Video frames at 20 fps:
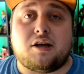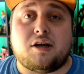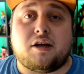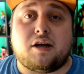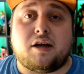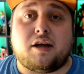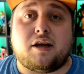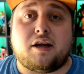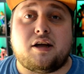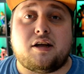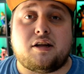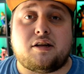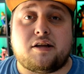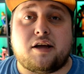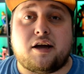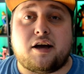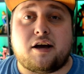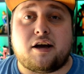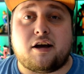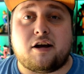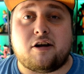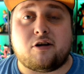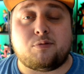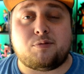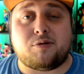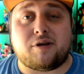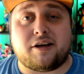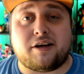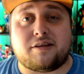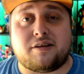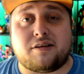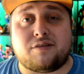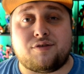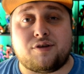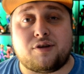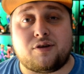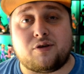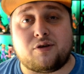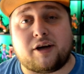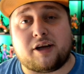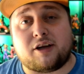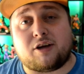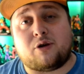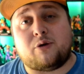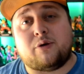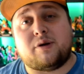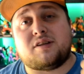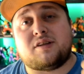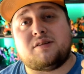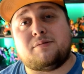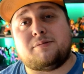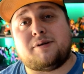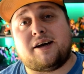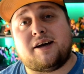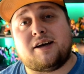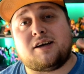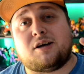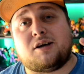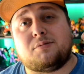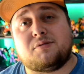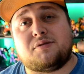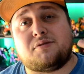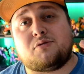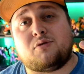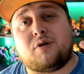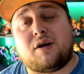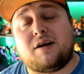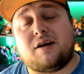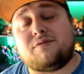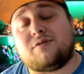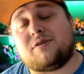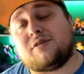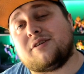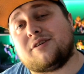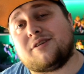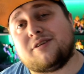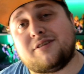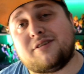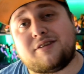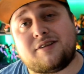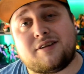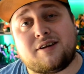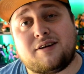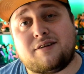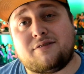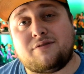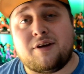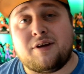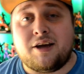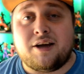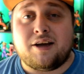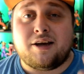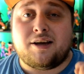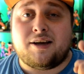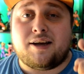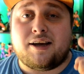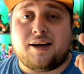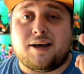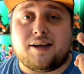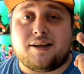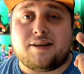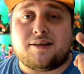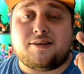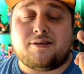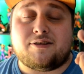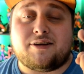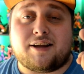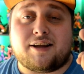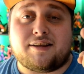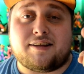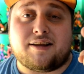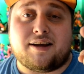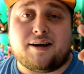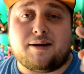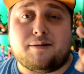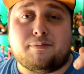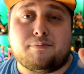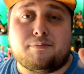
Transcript: And yeah, I hope you like this video. Like always, do like, comment, subscribe, all the good stuff. And see you next time.